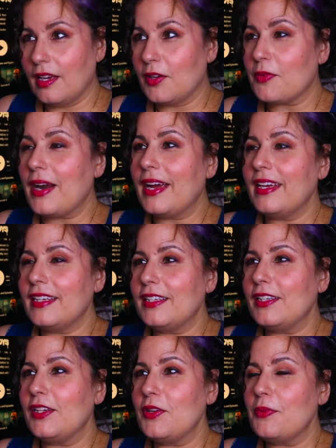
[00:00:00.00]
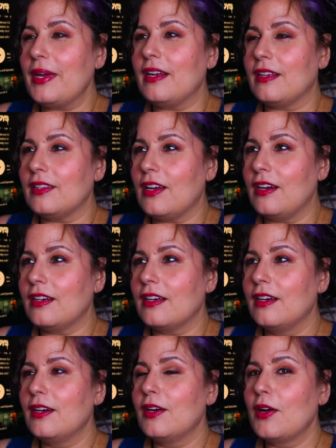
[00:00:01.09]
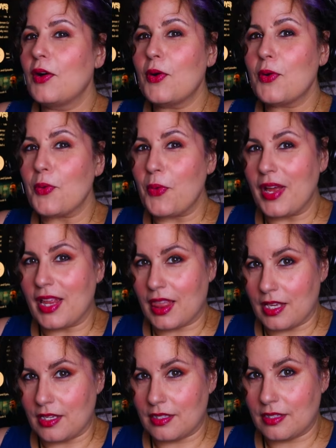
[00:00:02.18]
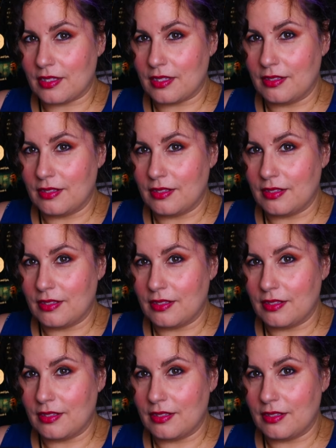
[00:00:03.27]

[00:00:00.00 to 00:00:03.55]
And Ryan, you went along with this.